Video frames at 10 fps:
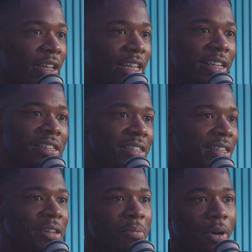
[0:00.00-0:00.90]
a kid,
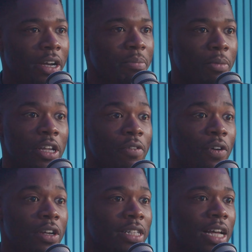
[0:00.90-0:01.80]
buy buy your buy
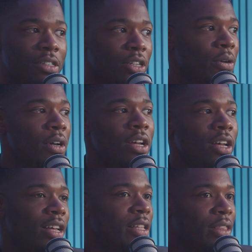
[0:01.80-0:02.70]
first house. house. So. Yeah
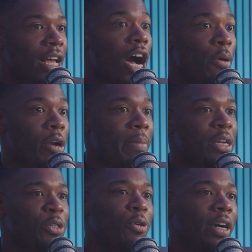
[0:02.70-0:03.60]
I want to
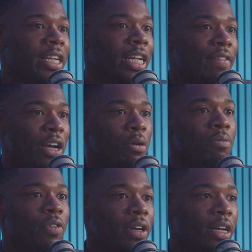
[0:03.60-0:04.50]
make sure I can give that
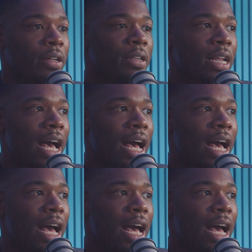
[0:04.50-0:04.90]
comfort and